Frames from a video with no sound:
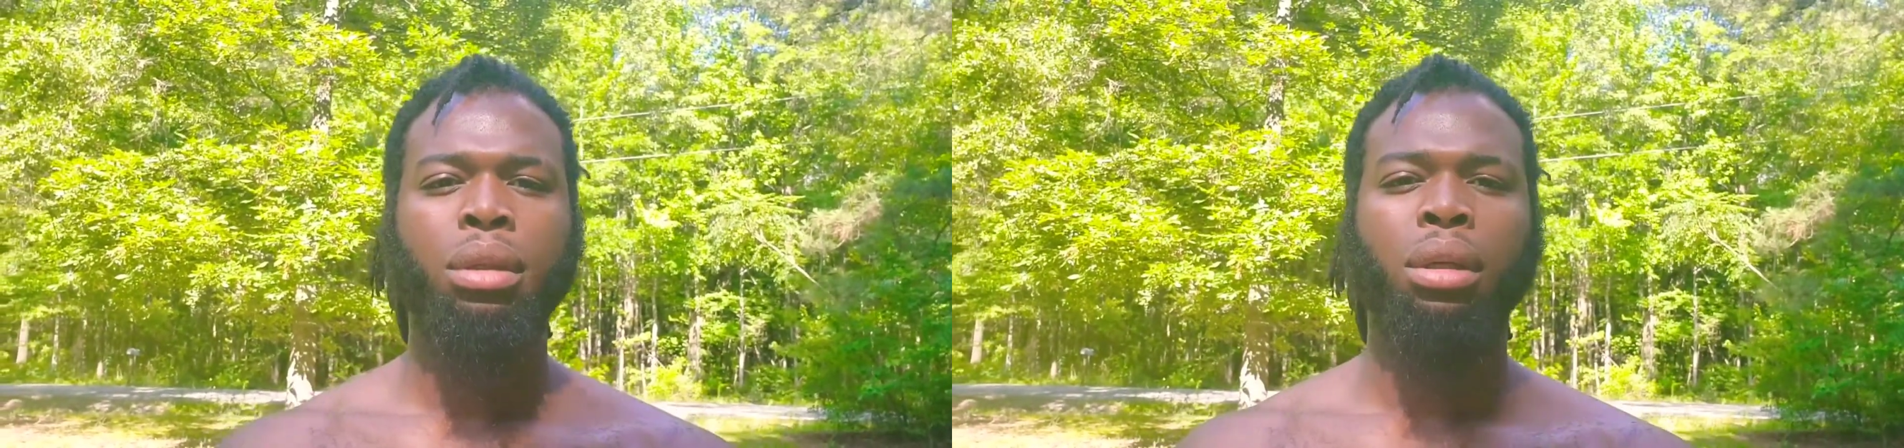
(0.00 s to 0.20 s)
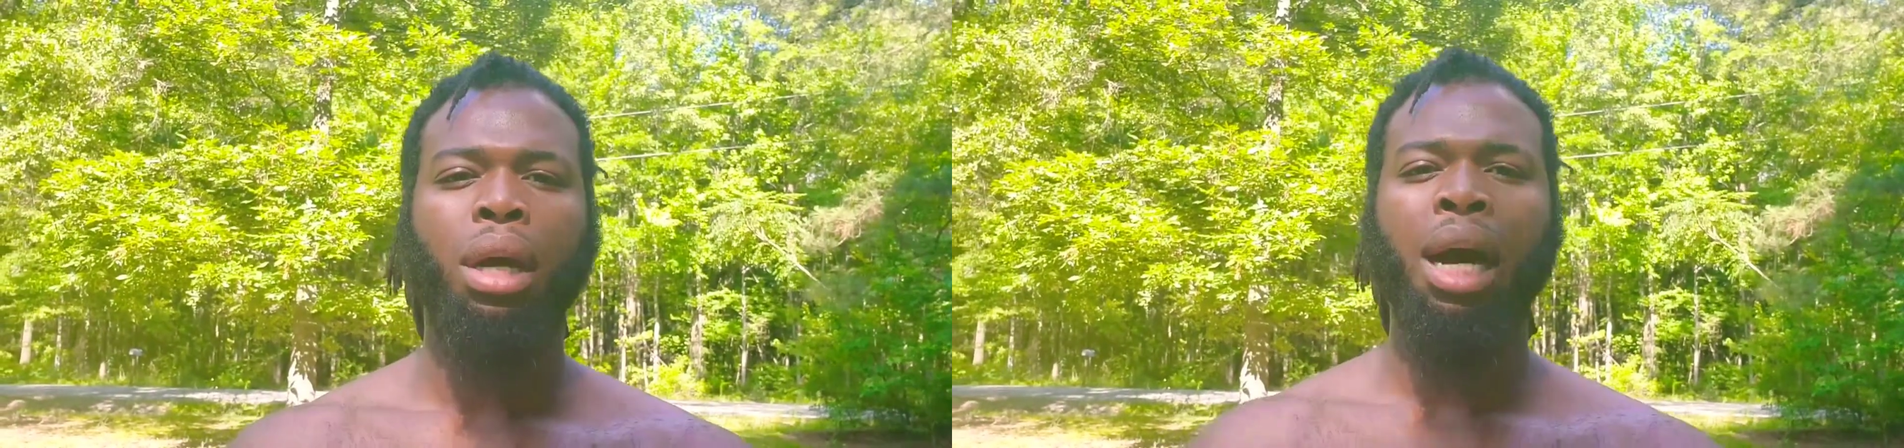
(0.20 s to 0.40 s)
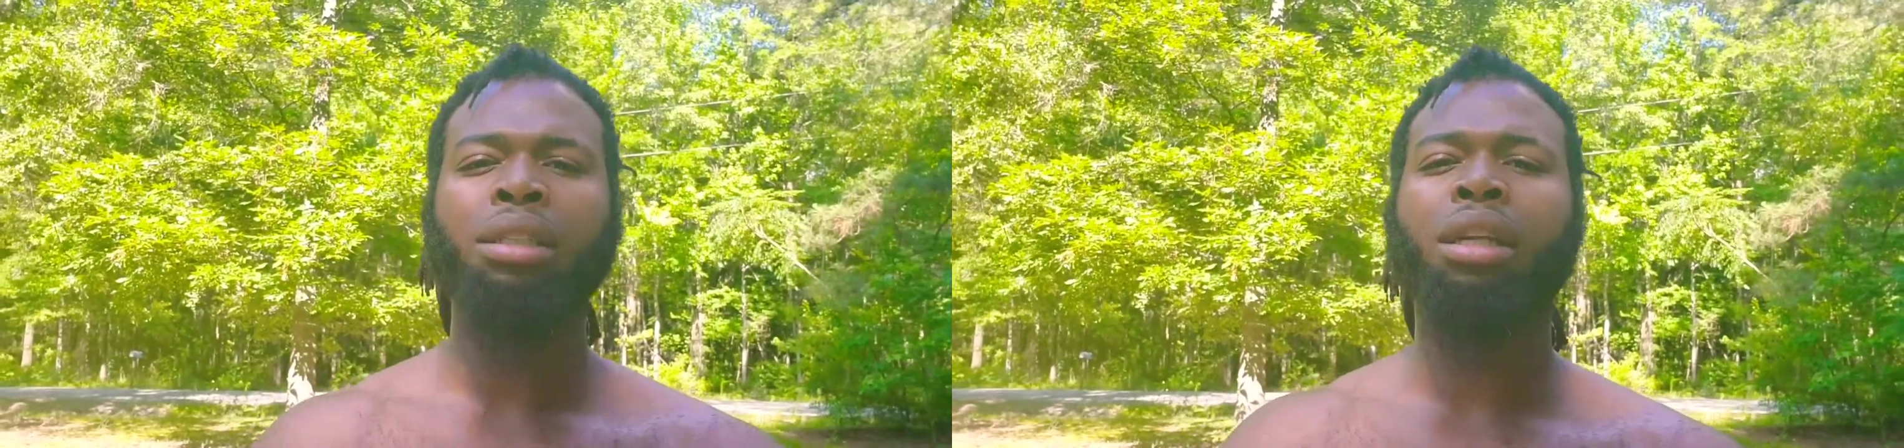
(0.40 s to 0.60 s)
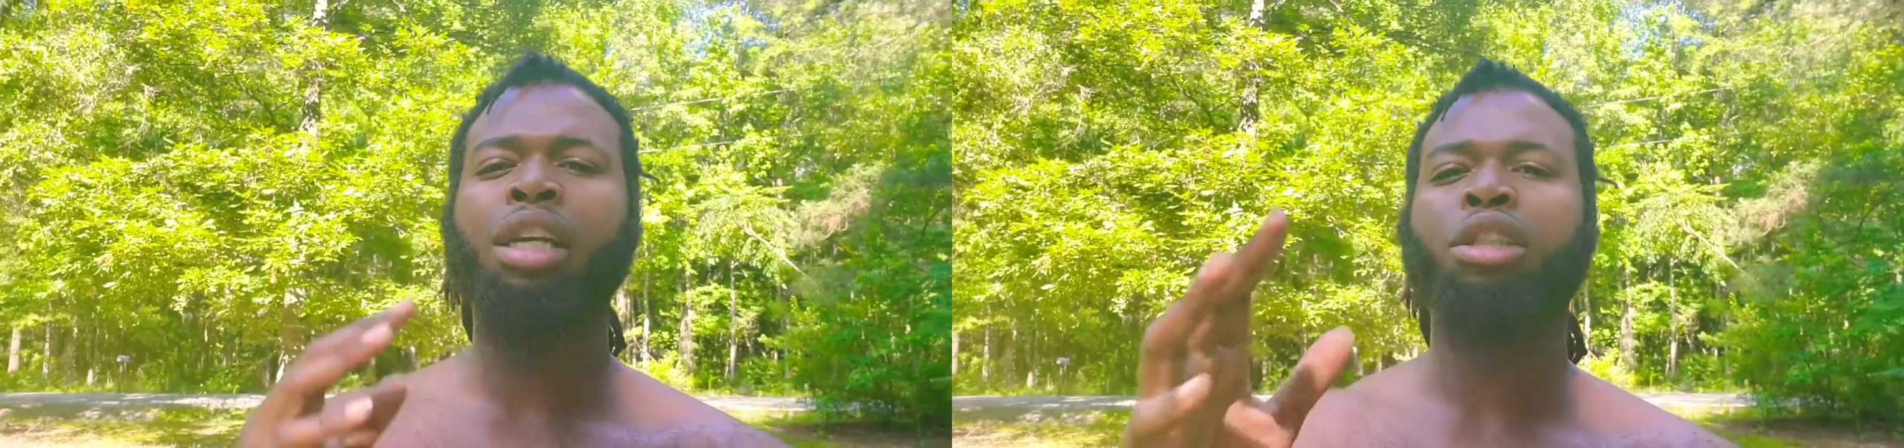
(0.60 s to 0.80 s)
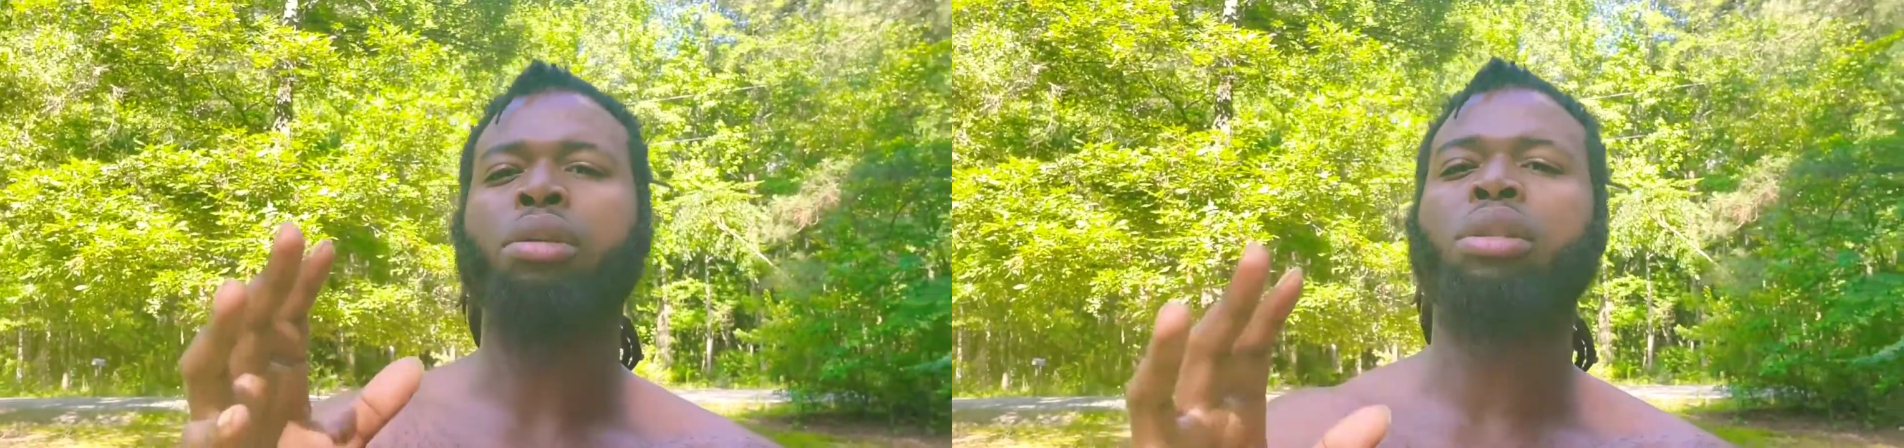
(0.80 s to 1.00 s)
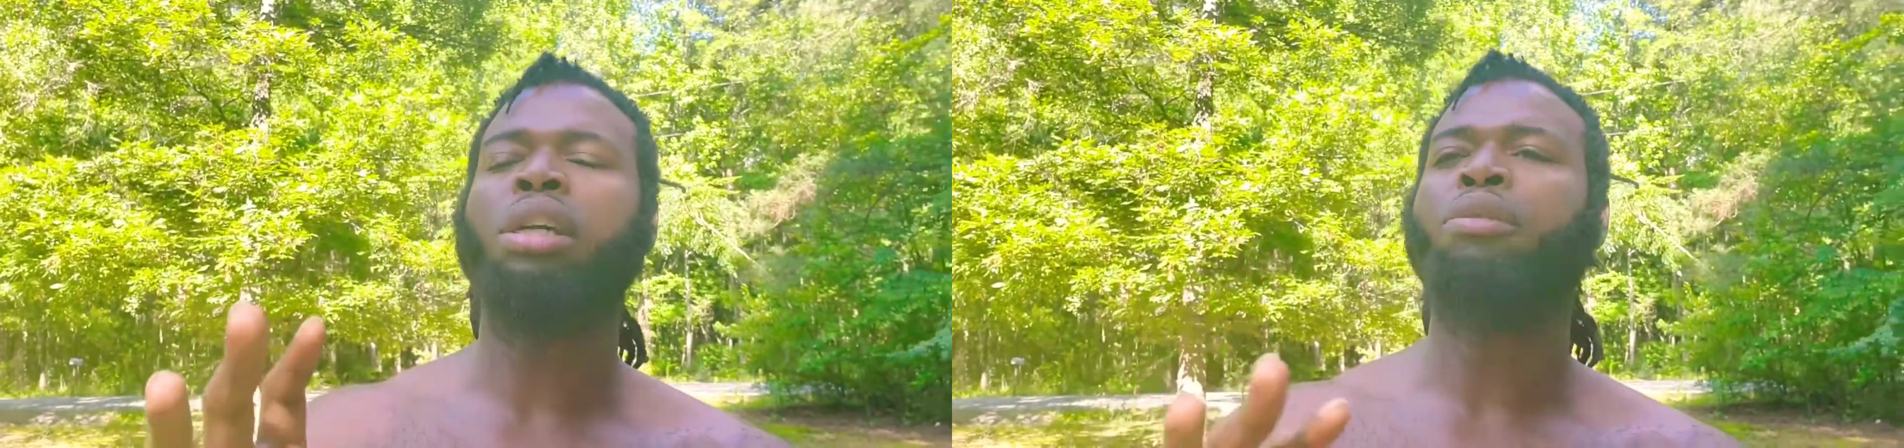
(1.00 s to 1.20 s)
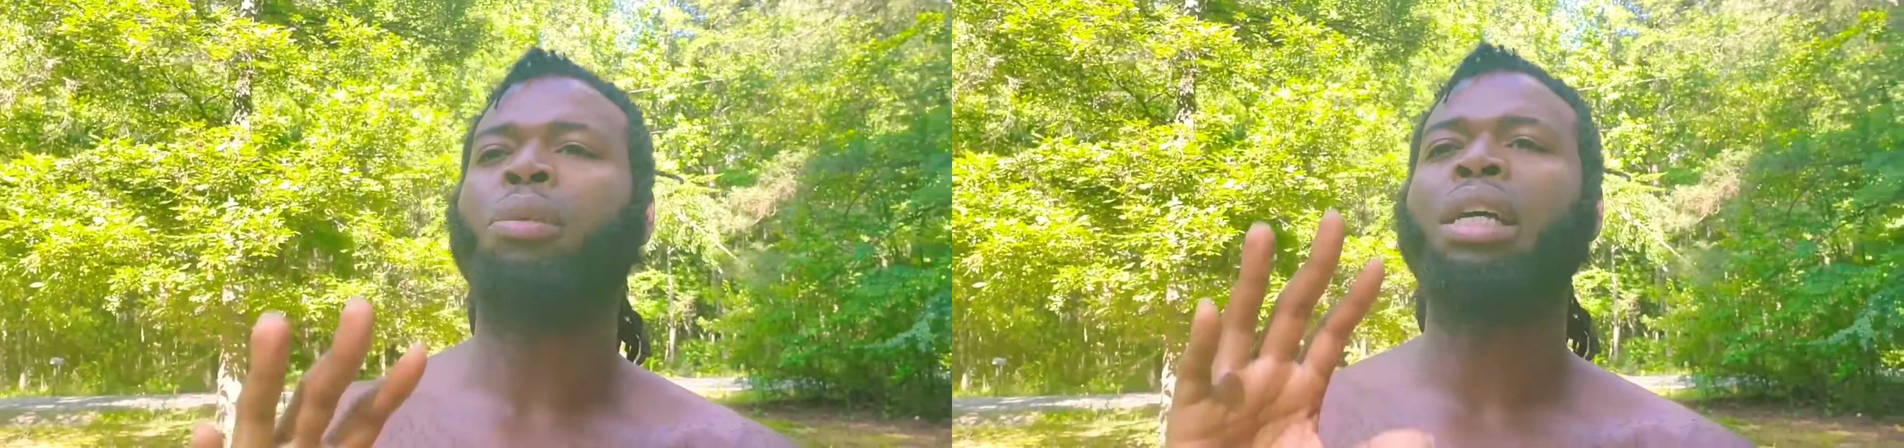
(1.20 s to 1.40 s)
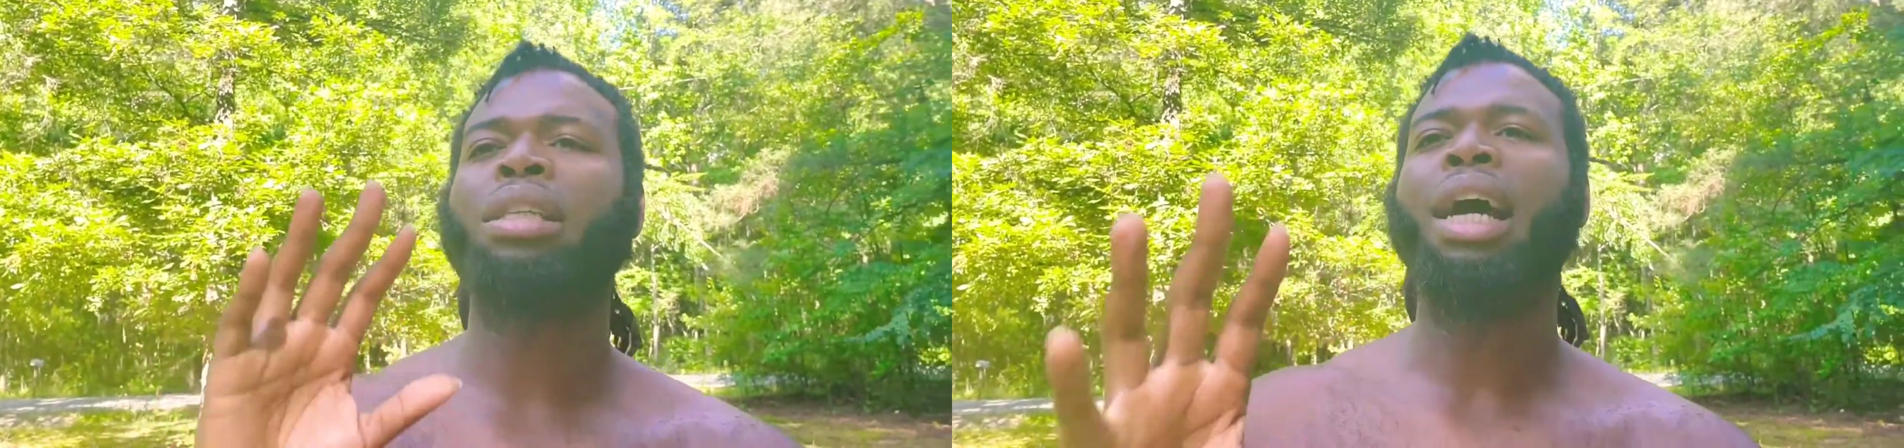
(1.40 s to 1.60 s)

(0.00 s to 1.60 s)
Isolate yourself. When I say